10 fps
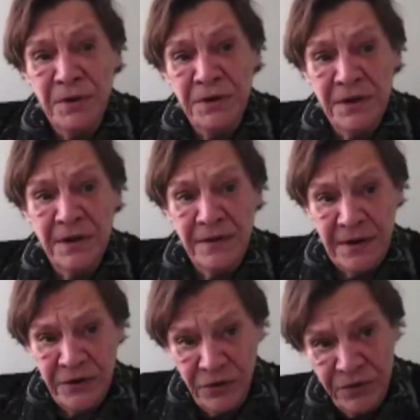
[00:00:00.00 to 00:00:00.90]
but uh,
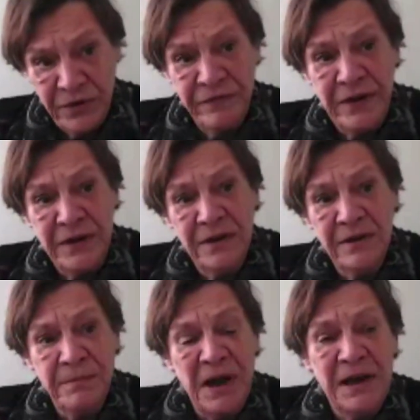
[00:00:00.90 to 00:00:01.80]
that use the
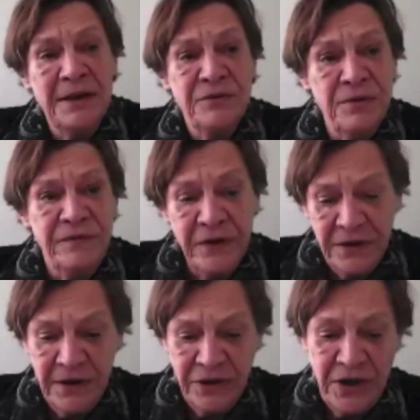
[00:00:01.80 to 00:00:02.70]
funding, the bilateral
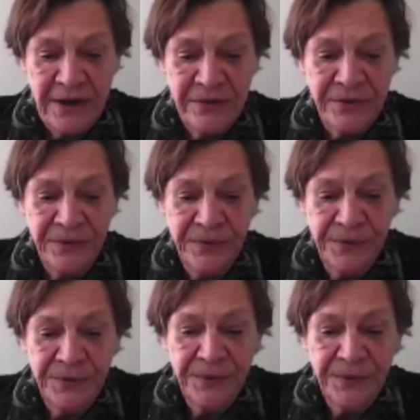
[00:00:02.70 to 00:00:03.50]
funding channel.